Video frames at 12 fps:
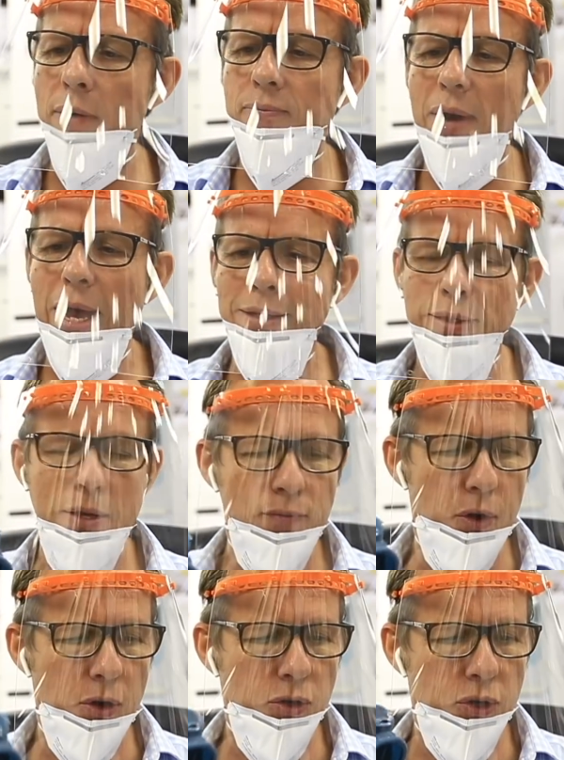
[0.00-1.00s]
flexi
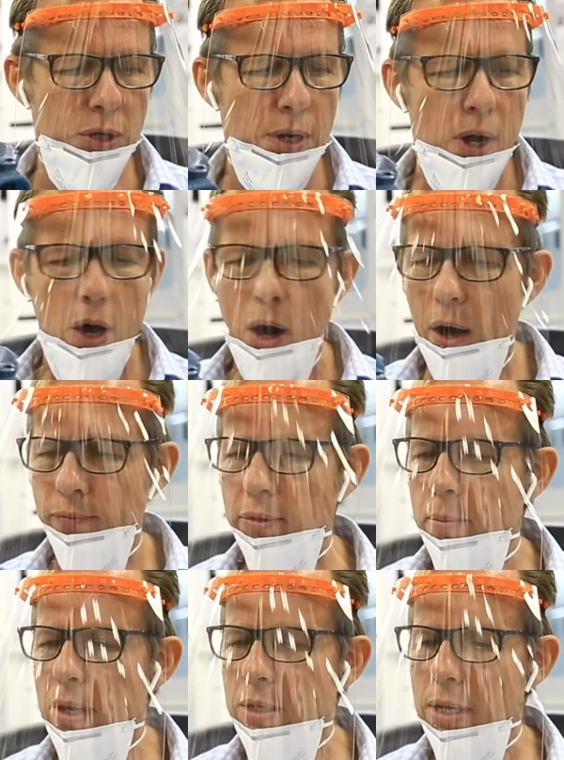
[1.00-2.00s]
version of
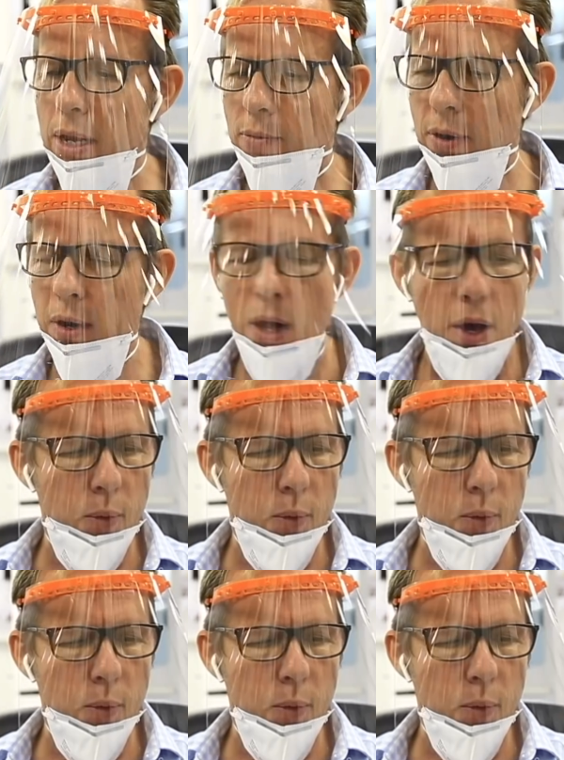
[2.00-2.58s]
the material,